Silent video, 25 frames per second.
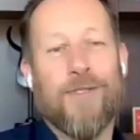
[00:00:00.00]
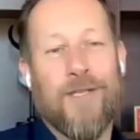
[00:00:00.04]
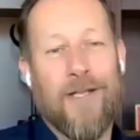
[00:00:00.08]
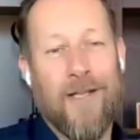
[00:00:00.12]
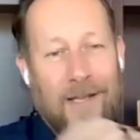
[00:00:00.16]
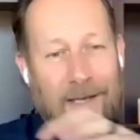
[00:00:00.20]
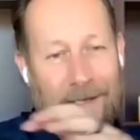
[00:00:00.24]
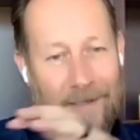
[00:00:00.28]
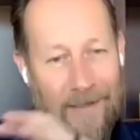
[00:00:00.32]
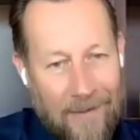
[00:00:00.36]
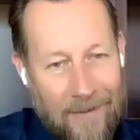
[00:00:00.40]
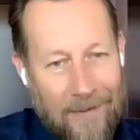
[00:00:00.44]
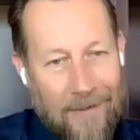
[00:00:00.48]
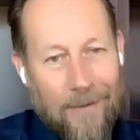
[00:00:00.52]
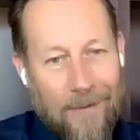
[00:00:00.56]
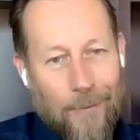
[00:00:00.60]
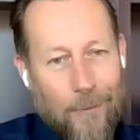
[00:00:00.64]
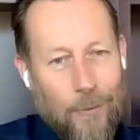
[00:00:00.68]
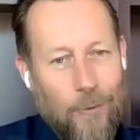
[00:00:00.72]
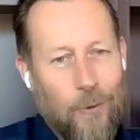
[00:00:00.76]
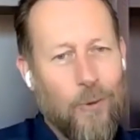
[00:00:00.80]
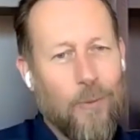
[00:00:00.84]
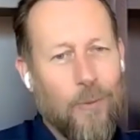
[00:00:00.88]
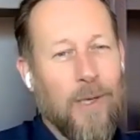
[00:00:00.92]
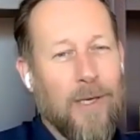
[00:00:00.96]
Is it like
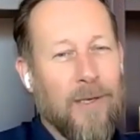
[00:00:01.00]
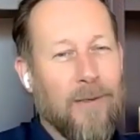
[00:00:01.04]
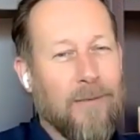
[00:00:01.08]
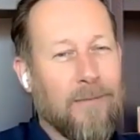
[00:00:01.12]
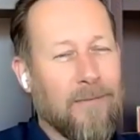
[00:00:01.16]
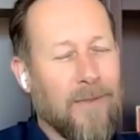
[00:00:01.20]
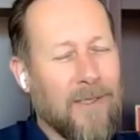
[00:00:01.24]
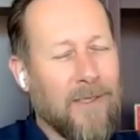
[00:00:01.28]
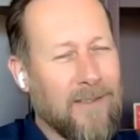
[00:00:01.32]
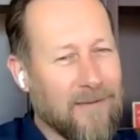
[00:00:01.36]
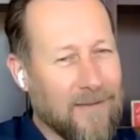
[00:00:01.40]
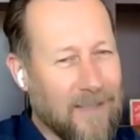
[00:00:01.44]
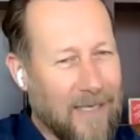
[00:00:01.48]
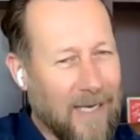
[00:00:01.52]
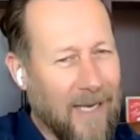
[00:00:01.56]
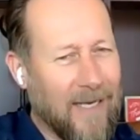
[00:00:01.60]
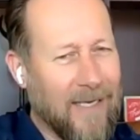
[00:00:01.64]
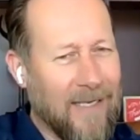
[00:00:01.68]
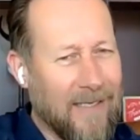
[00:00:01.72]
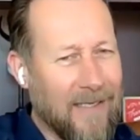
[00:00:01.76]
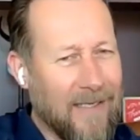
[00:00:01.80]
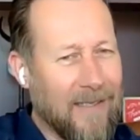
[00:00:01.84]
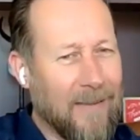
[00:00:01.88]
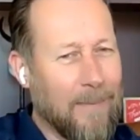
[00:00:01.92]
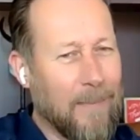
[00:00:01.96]
Uber? Well,
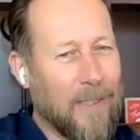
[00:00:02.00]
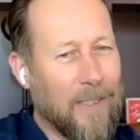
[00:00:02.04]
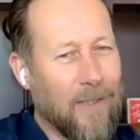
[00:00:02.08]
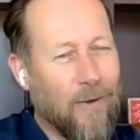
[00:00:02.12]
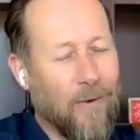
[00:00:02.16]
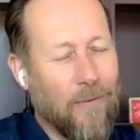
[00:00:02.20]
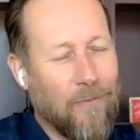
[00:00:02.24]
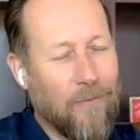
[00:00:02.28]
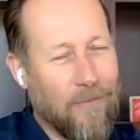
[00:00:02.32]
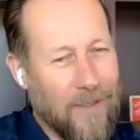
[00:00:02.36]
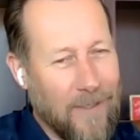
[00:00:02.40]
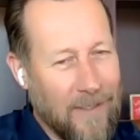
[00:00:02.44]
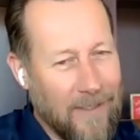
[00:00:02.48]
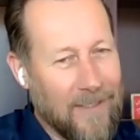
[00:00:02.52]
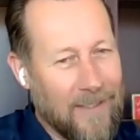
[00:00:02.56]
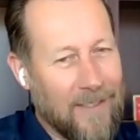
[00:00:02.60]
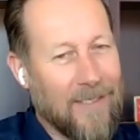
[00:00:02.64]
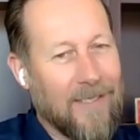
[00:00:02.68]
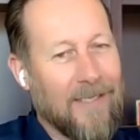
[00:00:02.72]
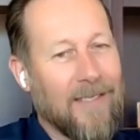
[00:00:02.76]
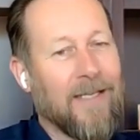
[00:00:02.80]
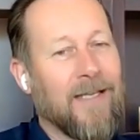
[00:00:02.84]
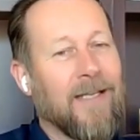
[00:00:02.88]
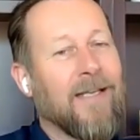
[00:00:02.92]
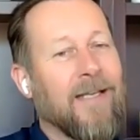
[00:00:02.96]
kind of, but not
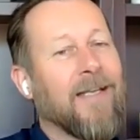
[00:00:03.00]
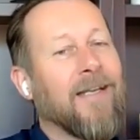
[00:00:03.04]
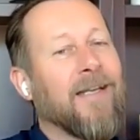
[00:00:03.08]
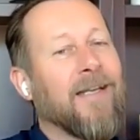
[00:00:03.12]
really. And